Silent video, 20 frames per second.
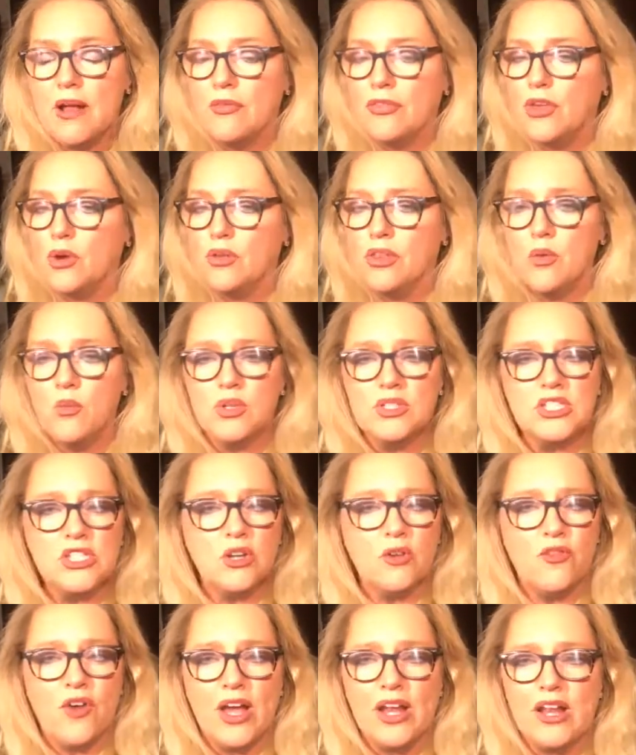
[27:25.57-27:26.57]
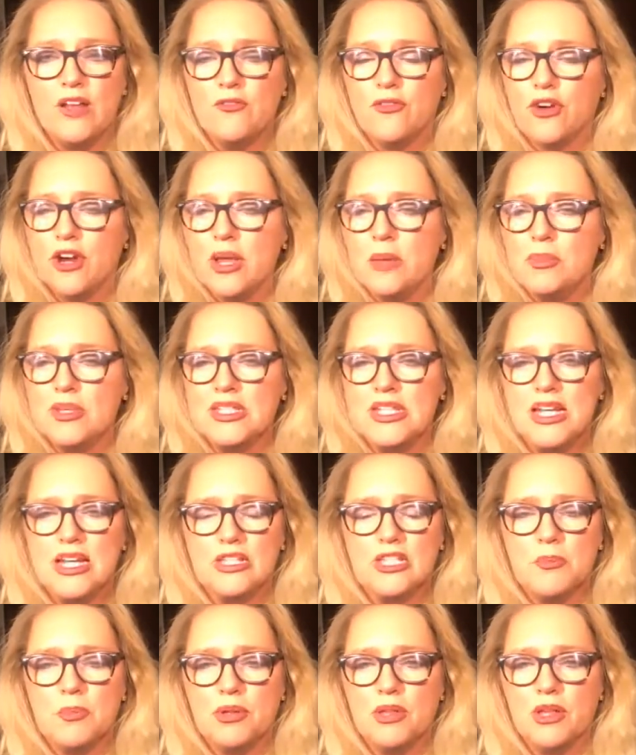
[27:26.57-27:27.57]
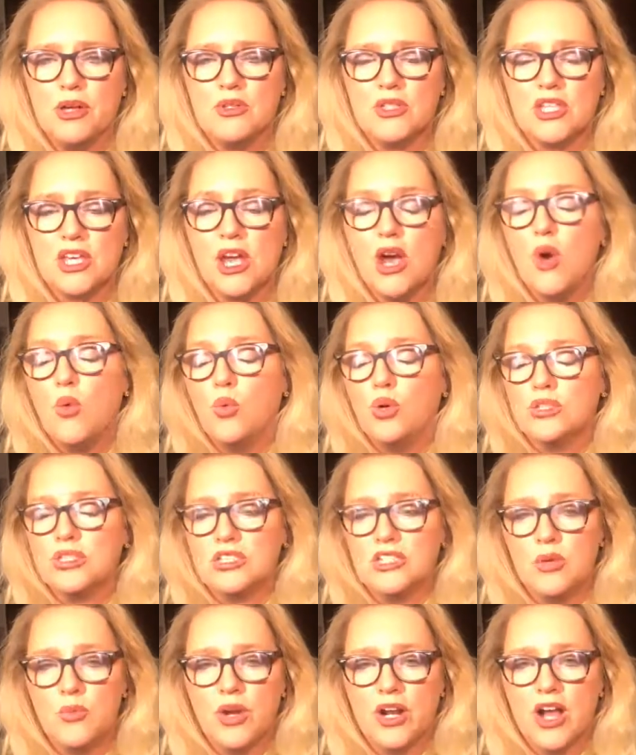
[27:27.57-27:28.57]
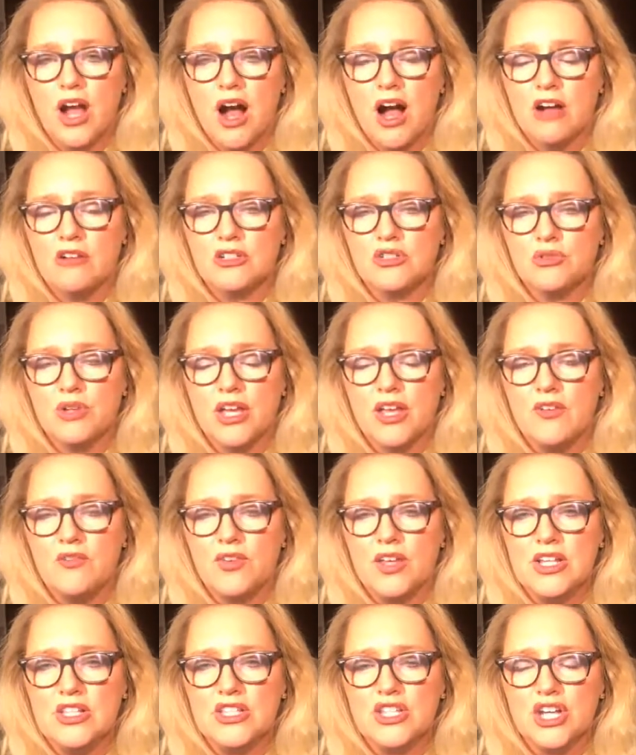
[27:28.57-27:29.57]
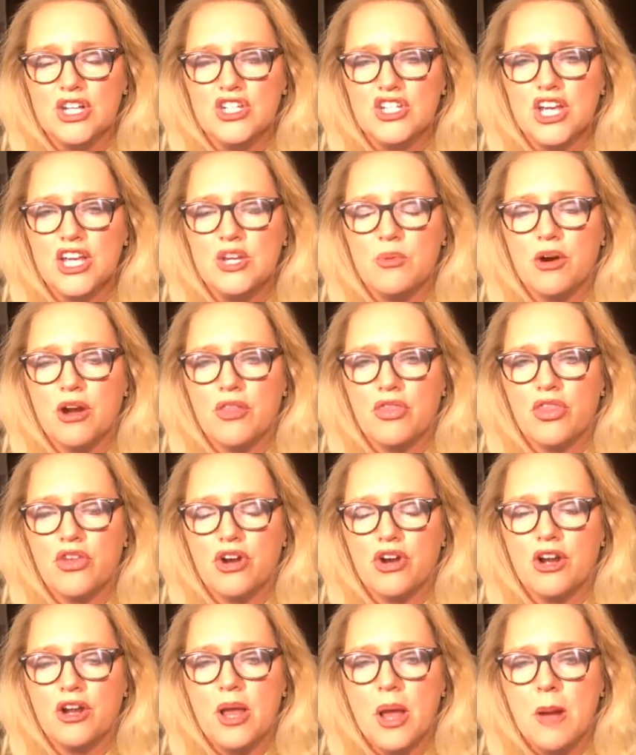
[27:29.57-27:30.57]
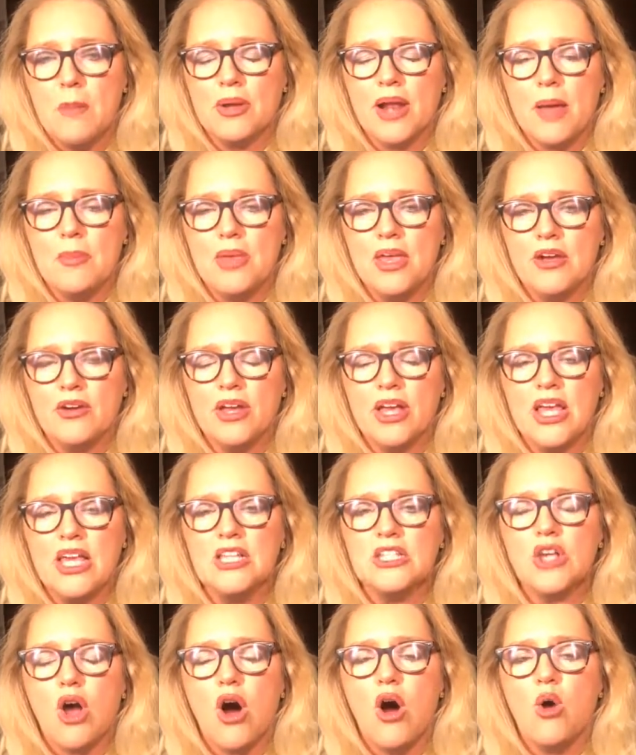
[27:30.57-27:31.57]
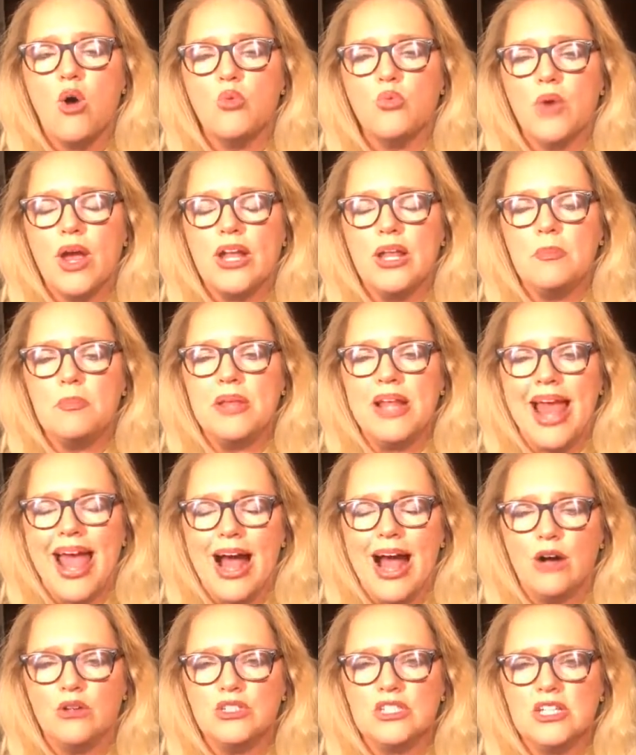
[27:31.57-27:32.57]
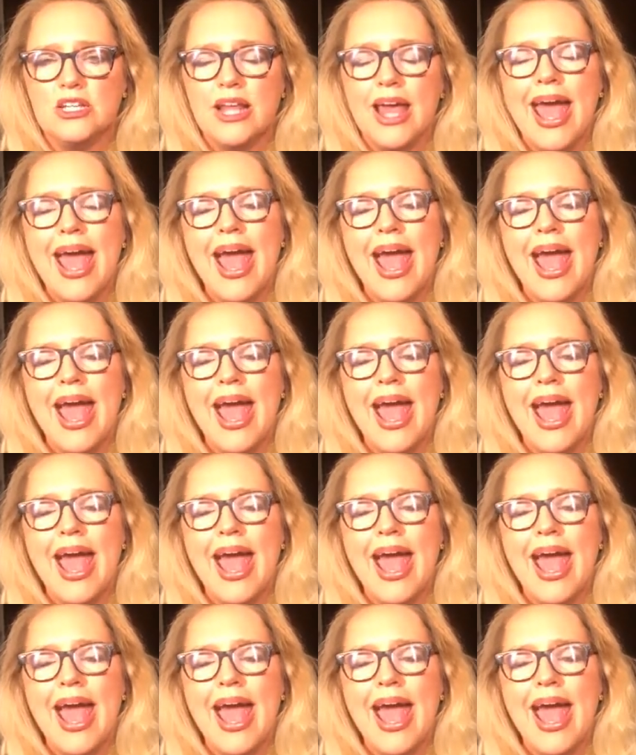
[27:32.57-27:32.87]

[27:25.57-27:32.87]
The only one still fighting for him is Nancy Pelosi. We'll see when Congress reconvenes on January 3rd, but I'm hearing he's already been ousted.